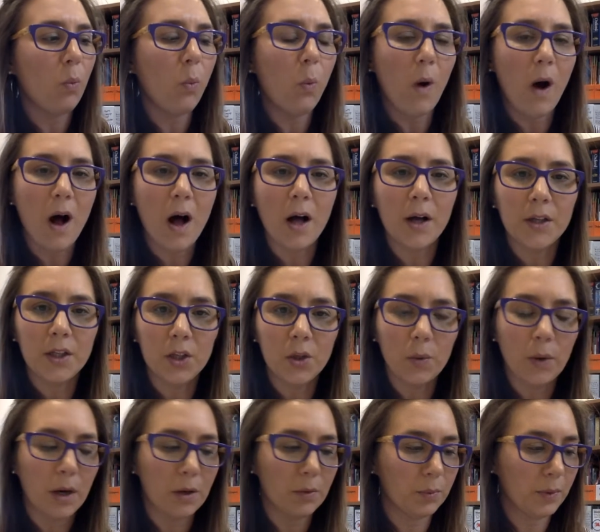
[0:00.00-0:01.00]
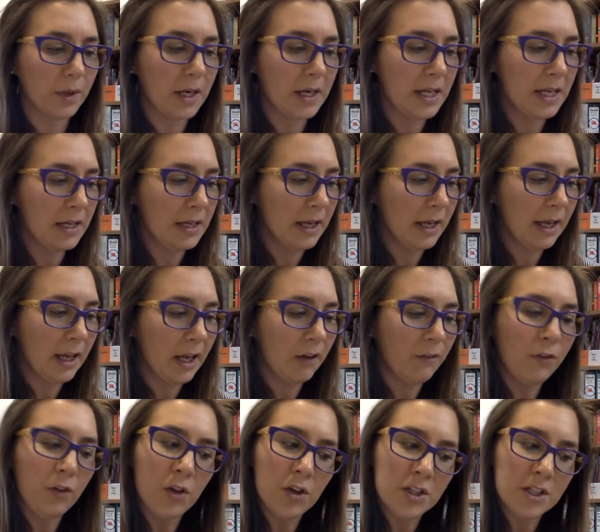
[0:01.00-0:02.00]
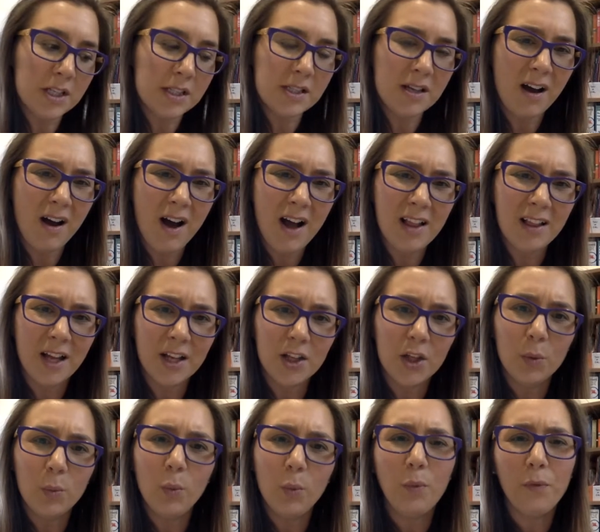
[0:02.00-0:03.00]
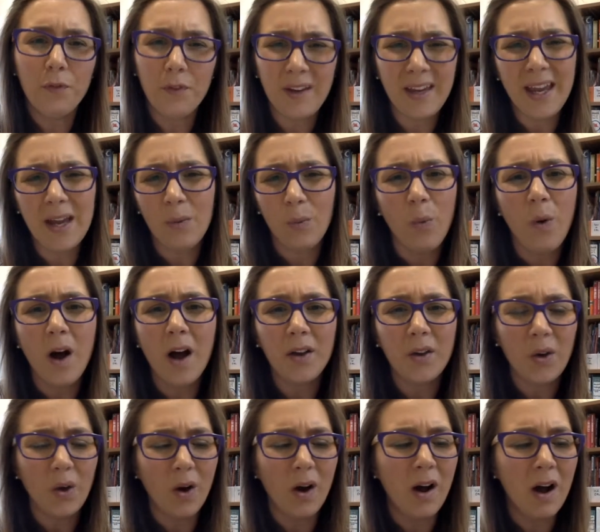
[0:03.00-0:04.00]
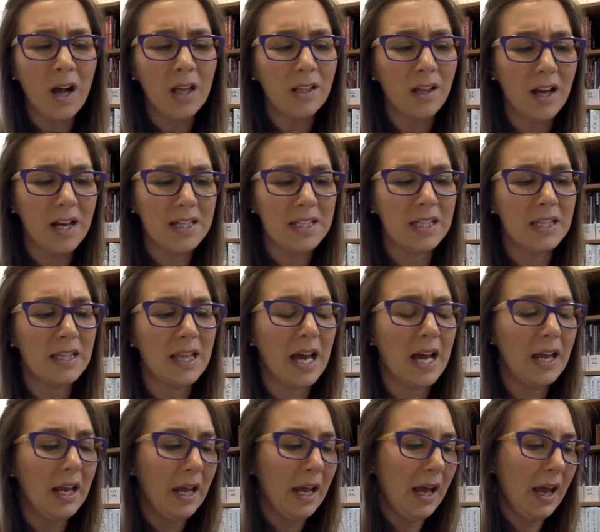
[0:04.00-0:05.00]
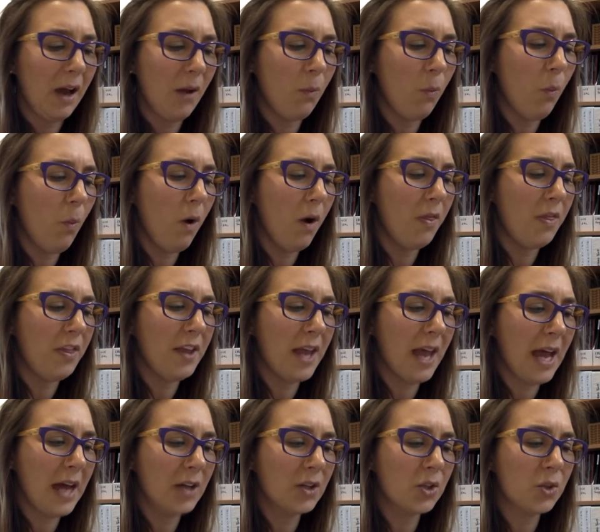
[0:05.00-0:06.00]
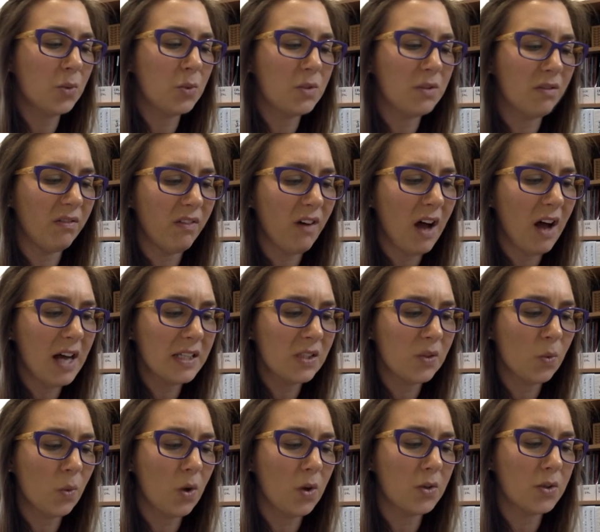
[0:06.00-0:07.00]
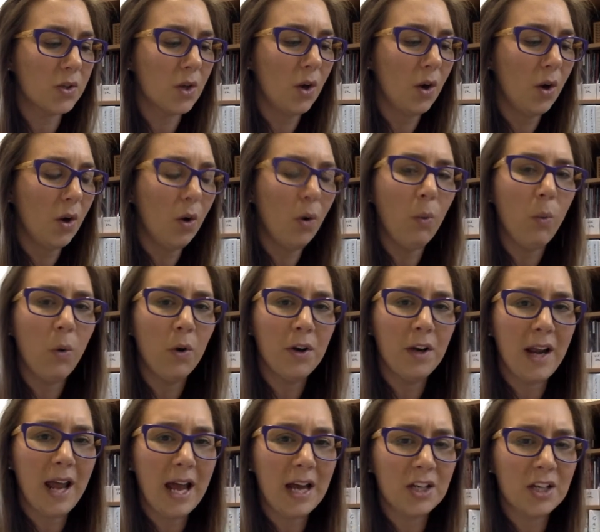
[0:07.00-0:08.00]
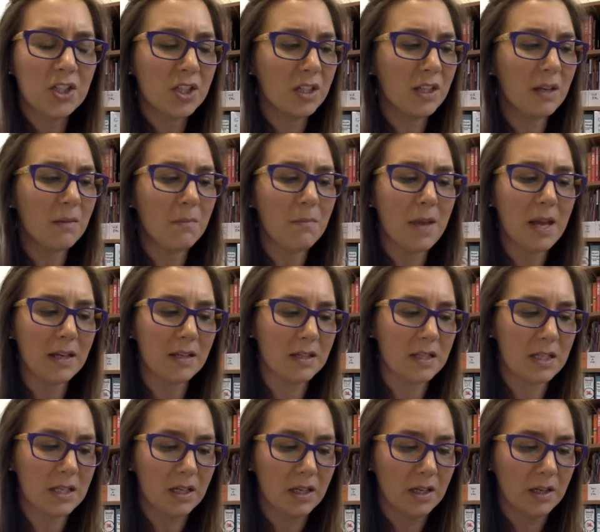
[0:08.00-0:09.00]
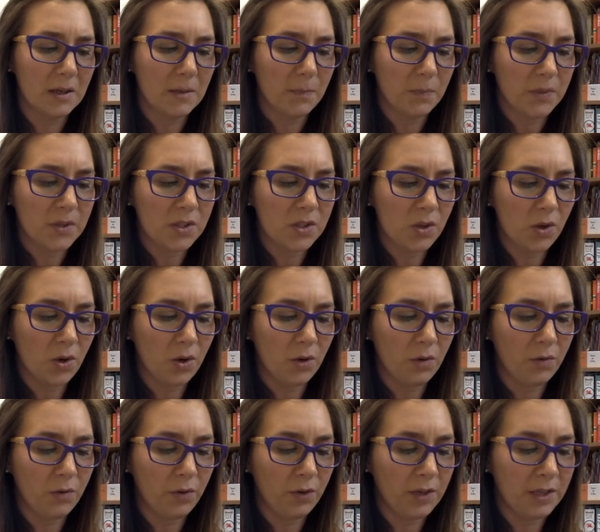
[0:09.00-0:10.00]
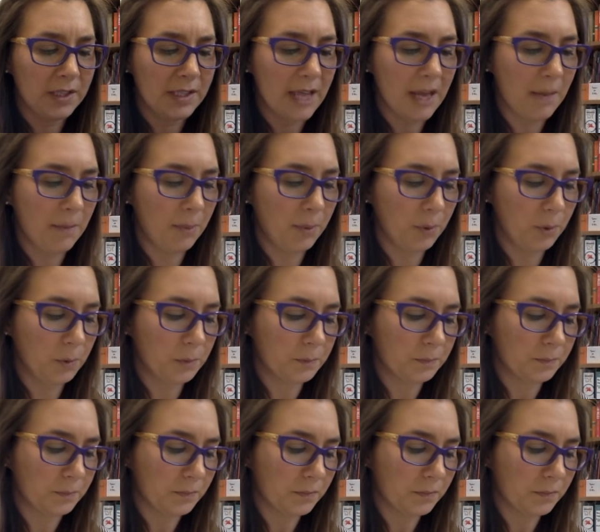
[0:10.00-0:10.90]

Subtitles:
while you are reading. If you just highlight, you will forget why you highlighted that and what the actual device was or what it actually meant. So, for example,